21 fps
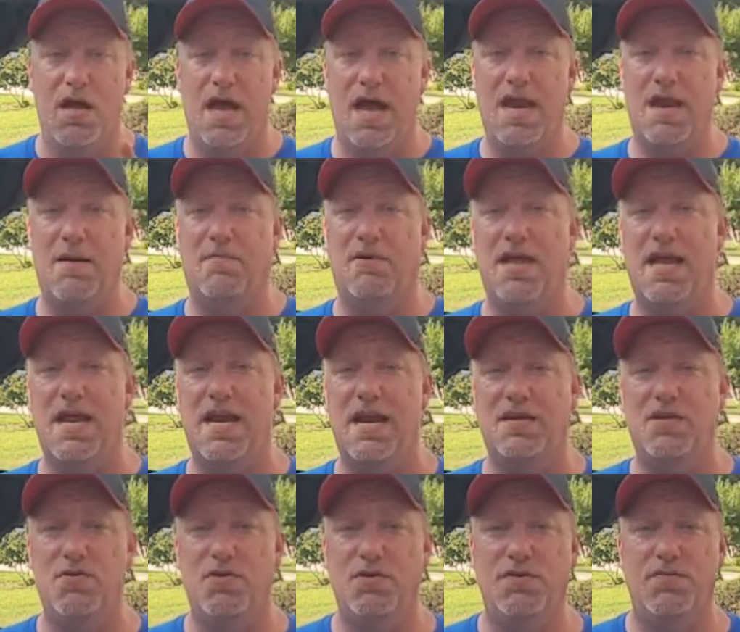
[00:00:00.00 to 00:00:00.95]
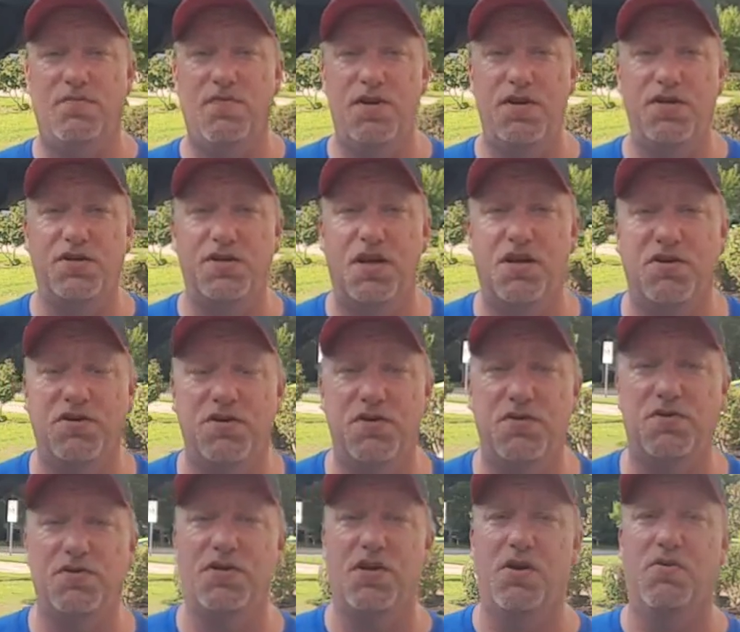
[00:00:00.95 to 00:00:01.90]
And I'm planning on doing some footage there
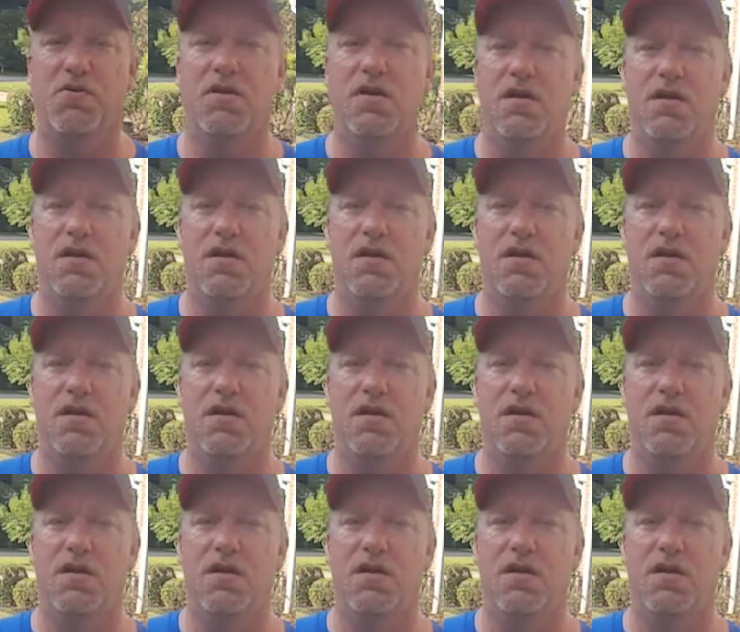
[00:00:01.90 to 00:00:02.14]
too. So